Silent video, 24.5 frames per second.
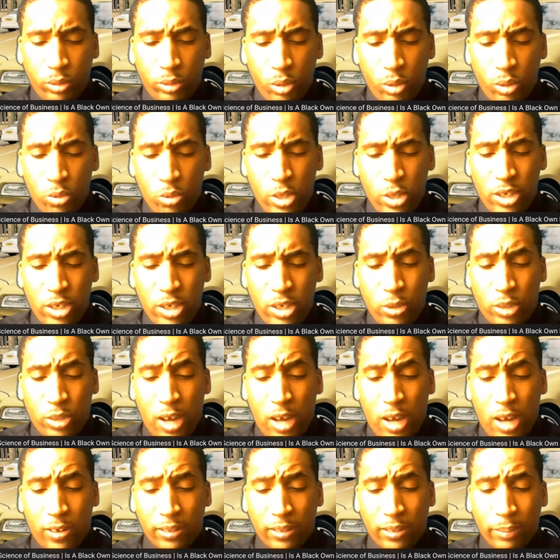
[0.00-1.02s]
What are you
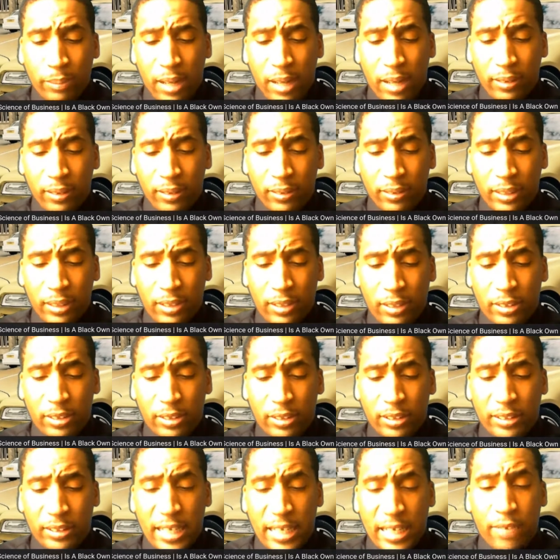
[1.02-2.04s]
talking about, though? I don't
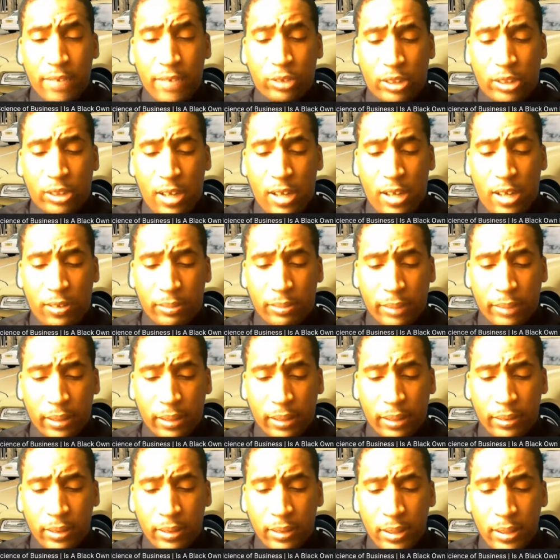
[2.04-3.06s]
understand what you're talking
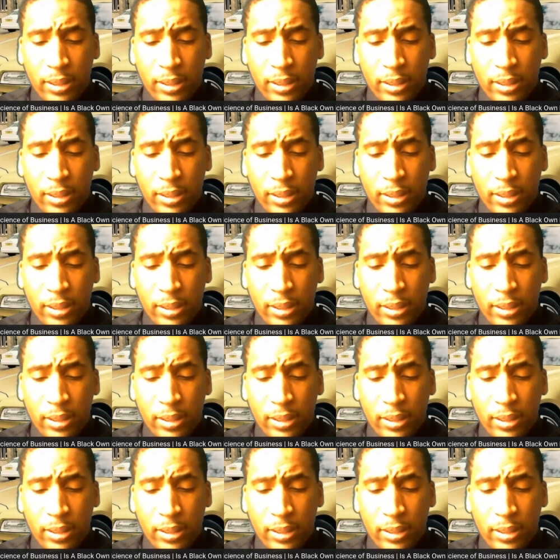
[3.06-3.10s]
about.